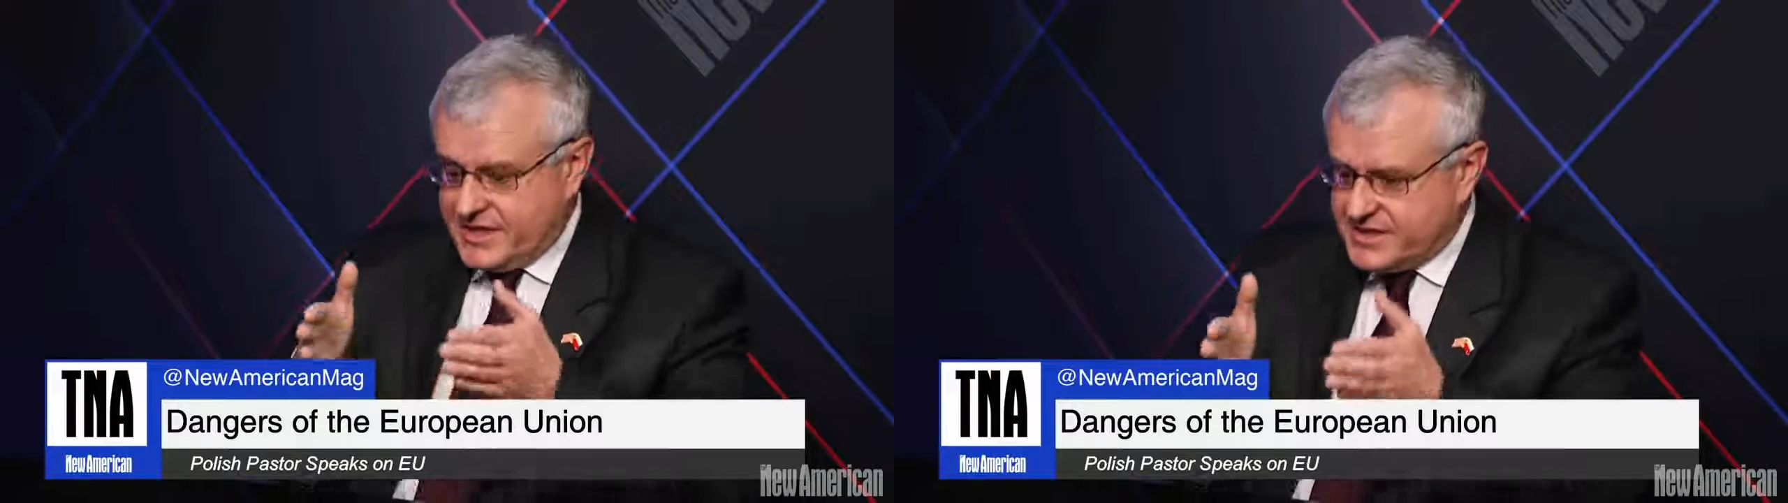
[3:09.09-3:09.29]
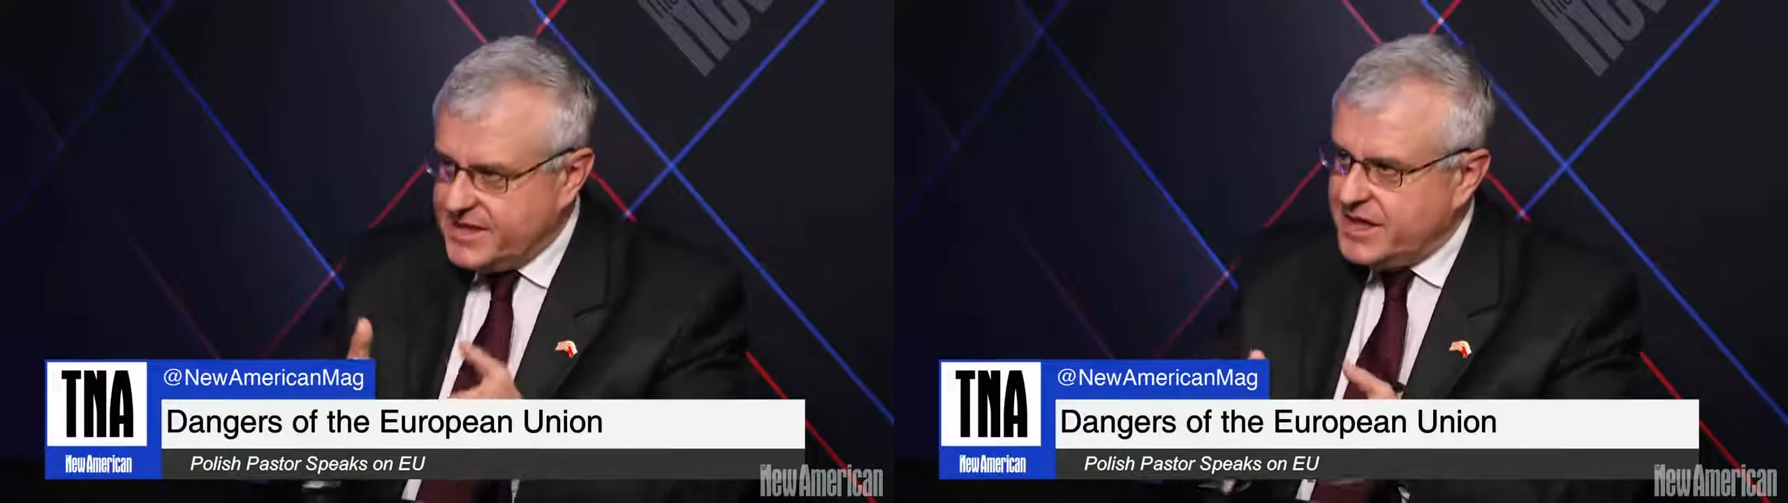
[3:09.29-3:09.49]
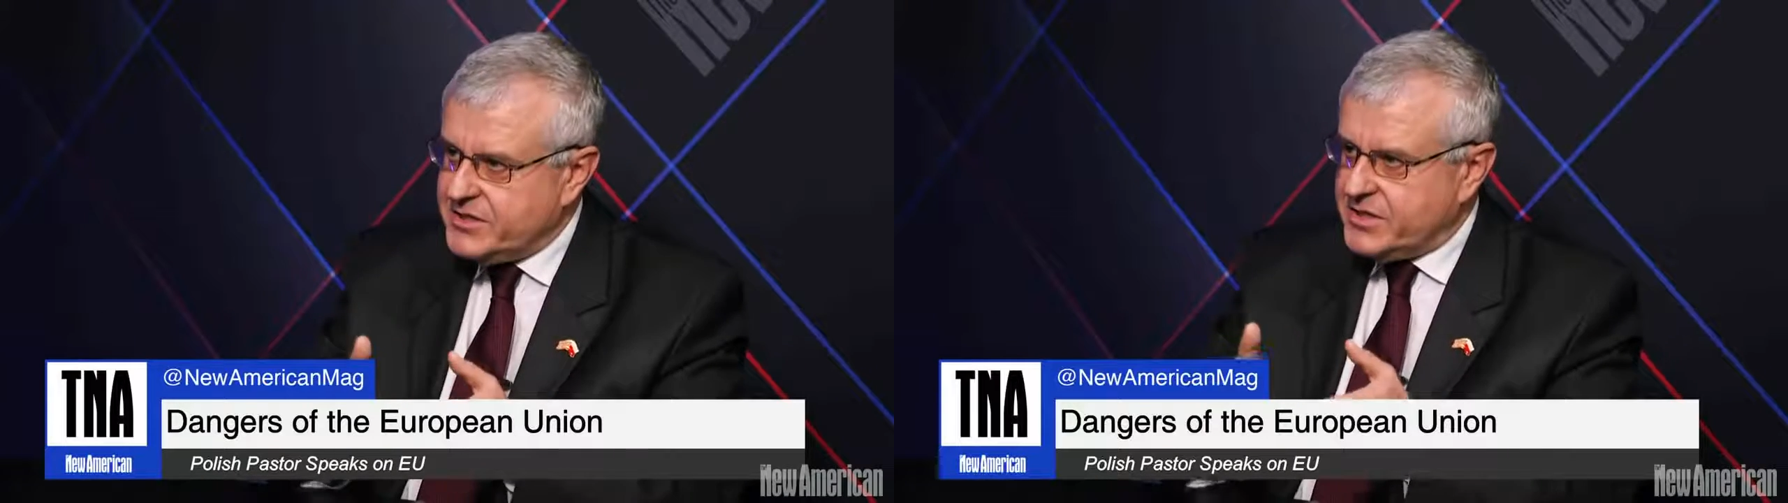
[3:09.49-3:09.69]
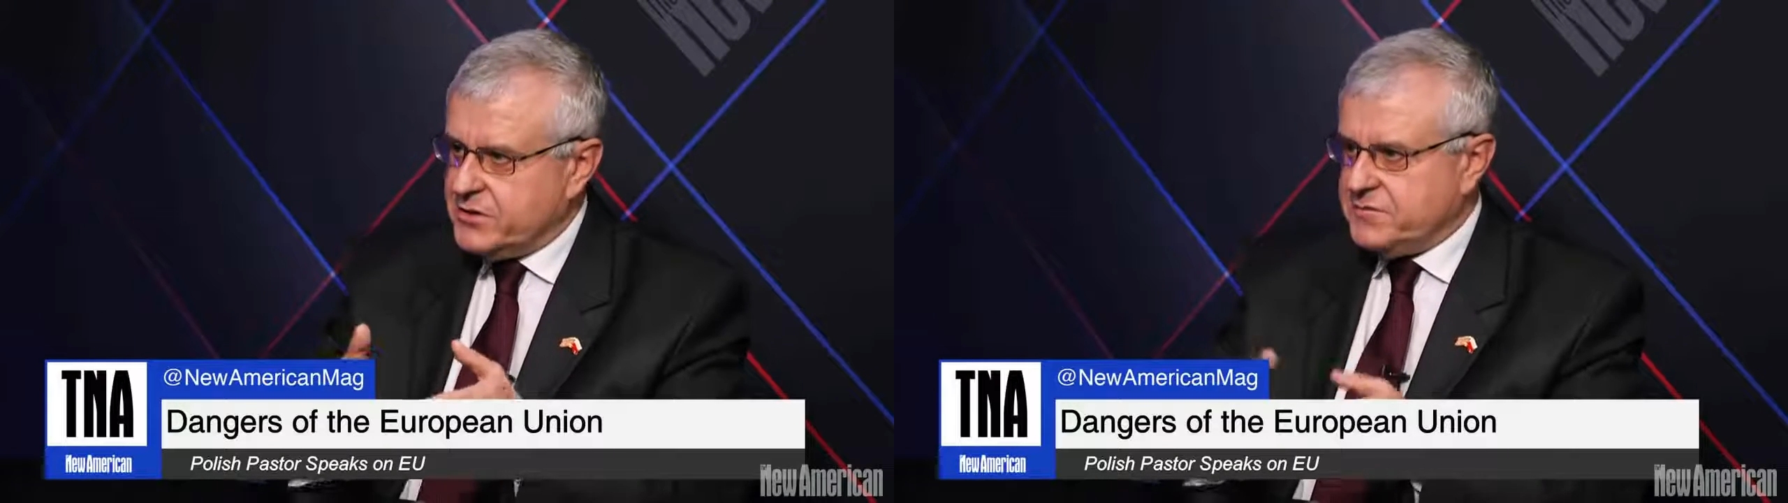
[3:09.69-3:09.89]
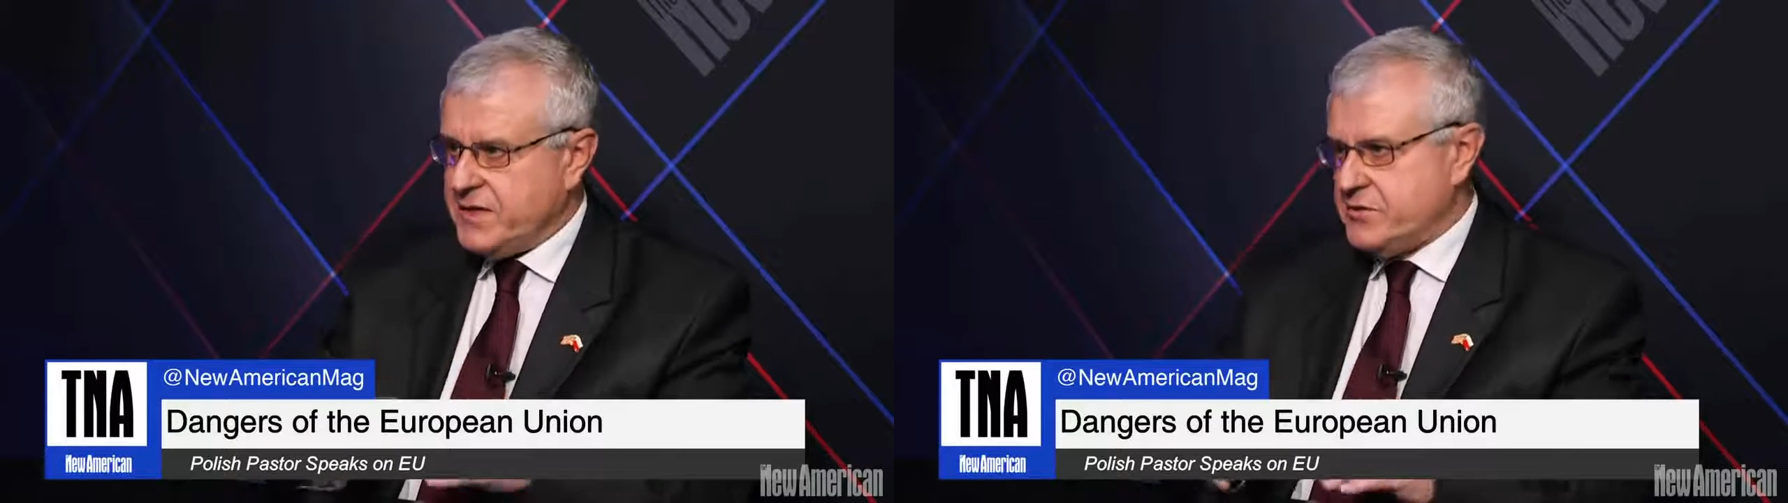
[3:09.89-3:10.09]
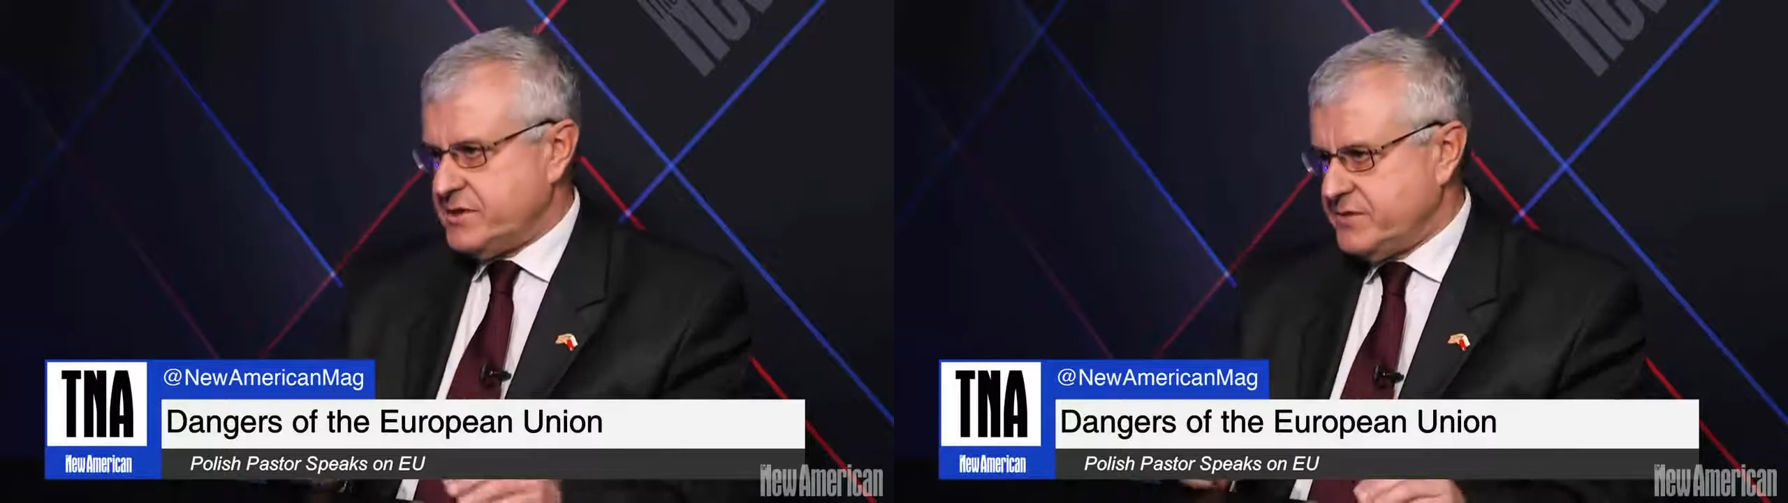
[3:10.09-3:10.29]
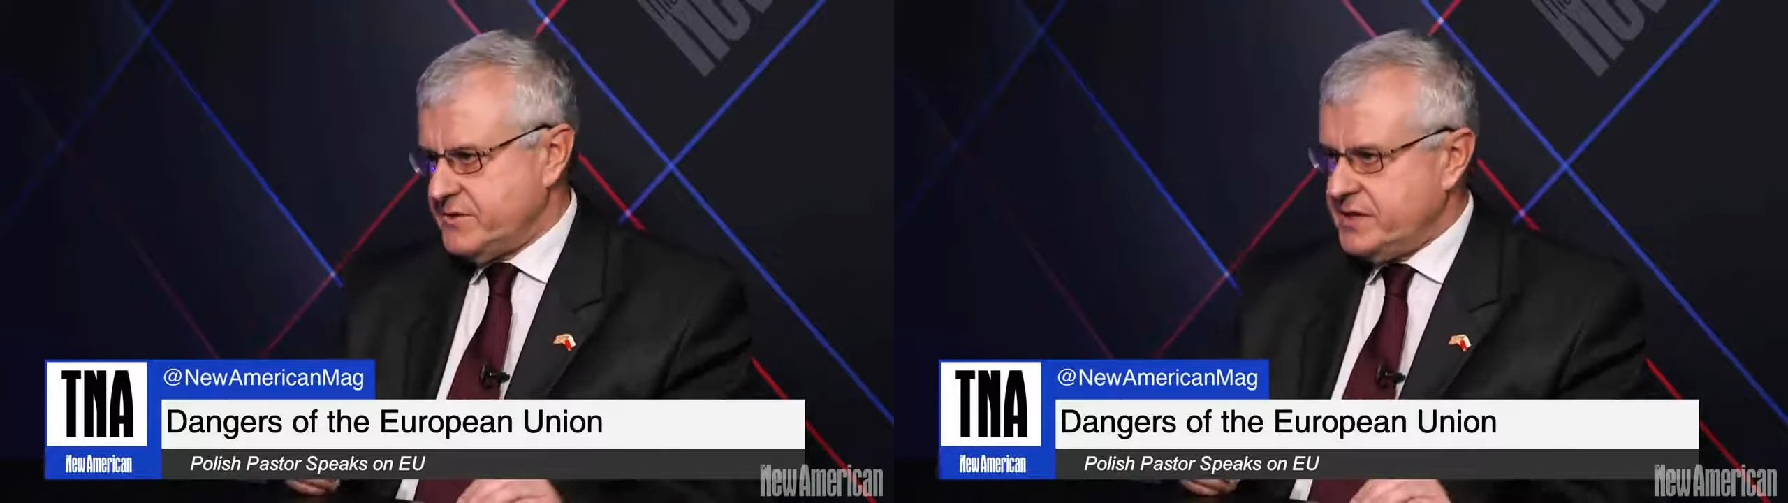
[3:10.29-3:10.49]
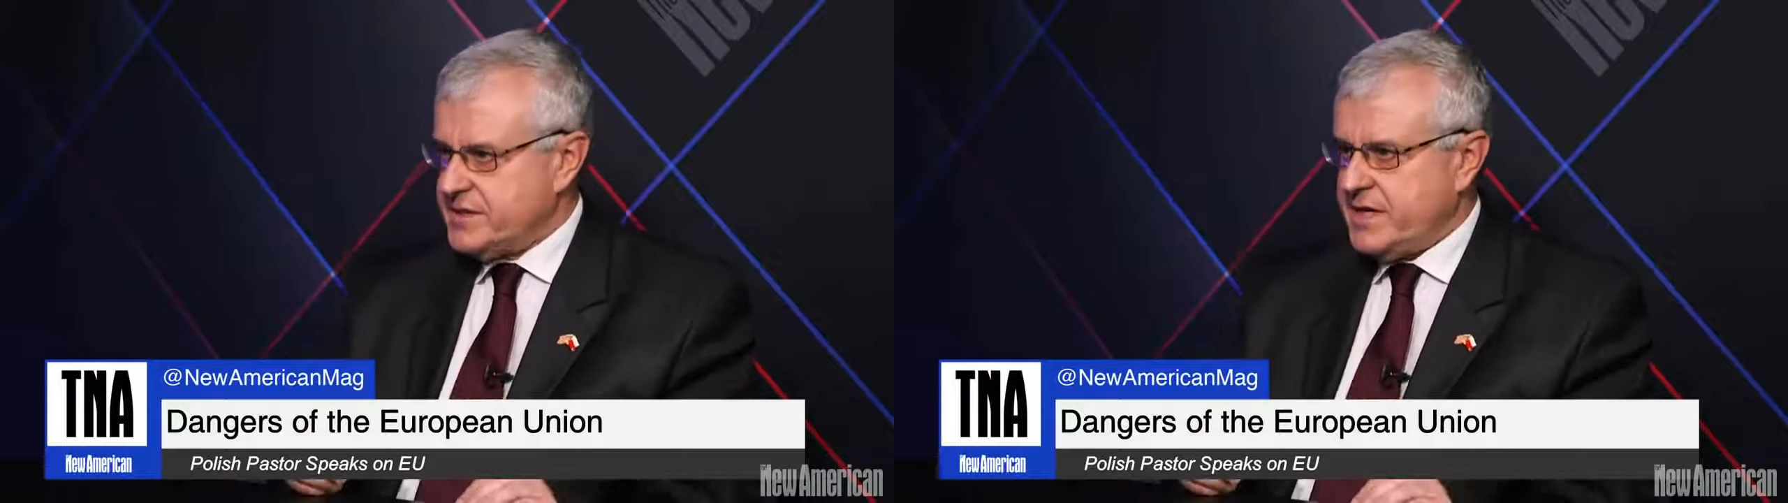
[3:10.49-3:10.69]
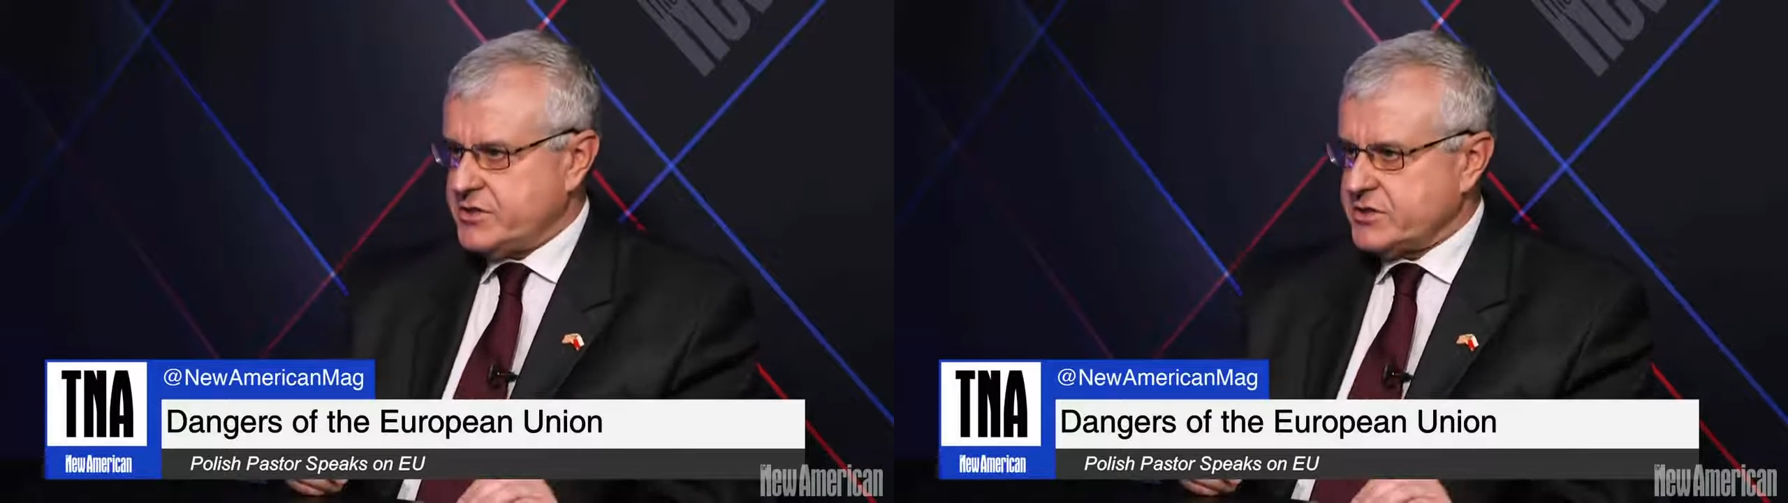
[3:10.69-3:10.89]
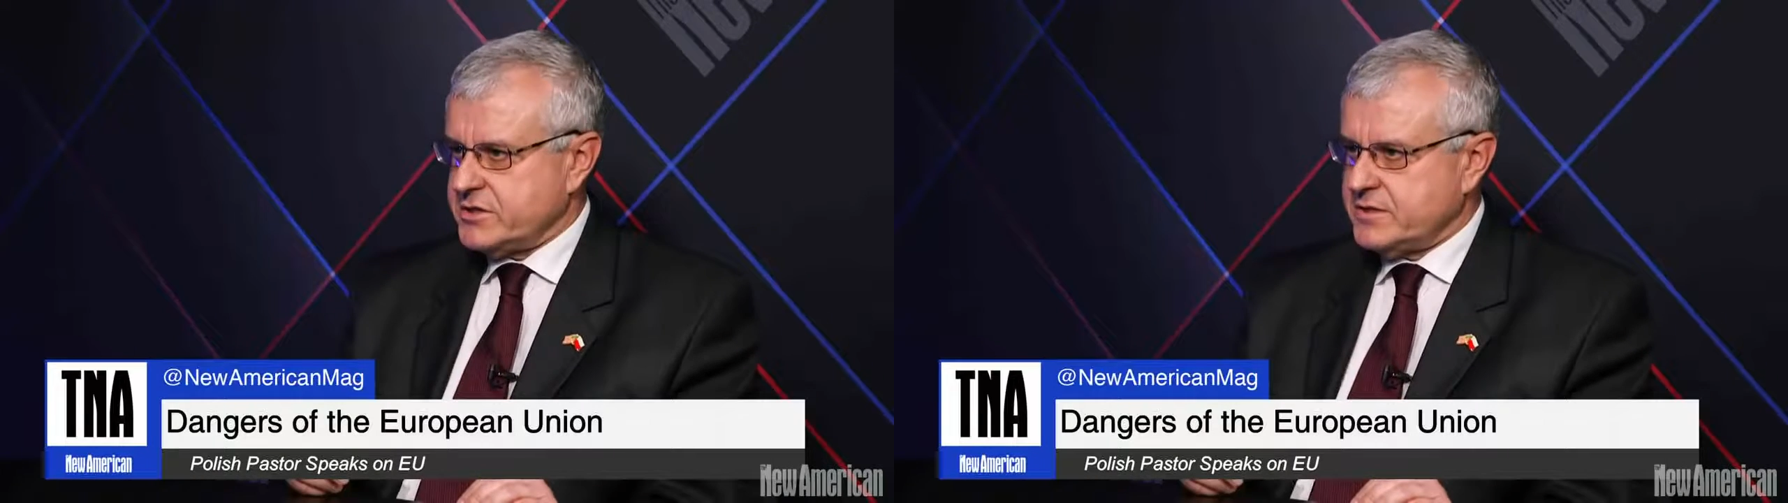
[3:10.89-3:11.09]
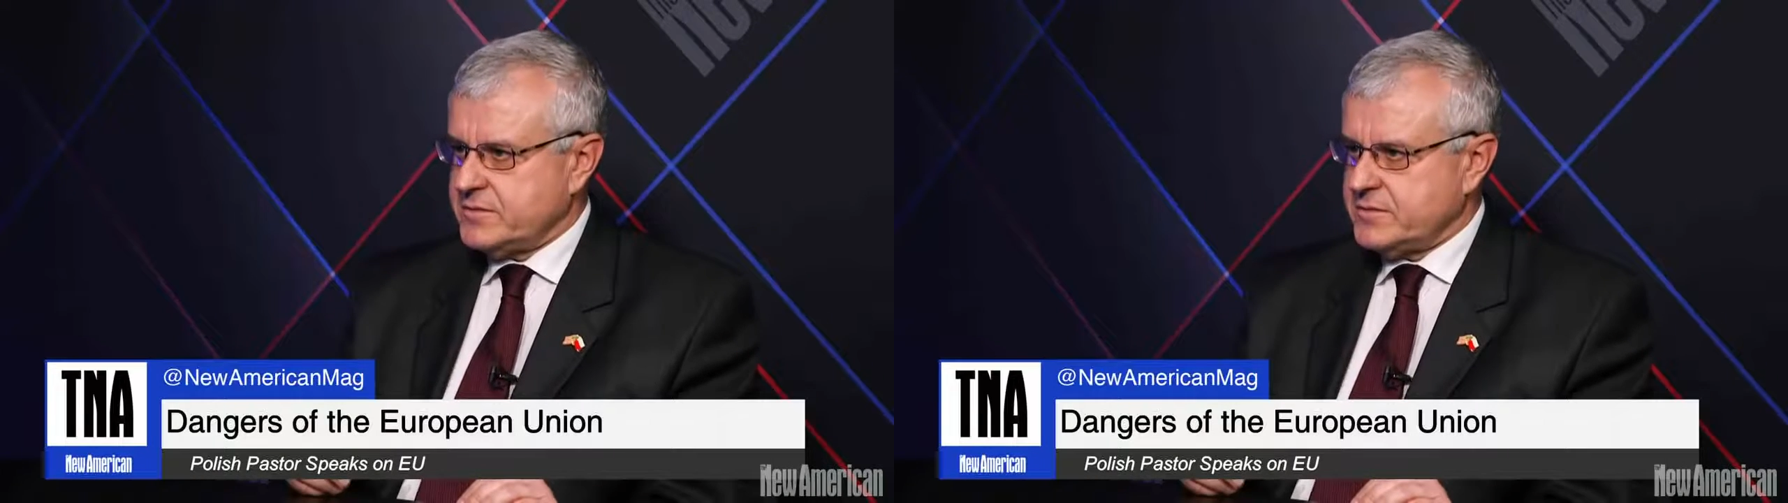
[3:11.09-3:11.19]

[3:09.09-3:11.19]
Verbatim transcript: the center of our civilization.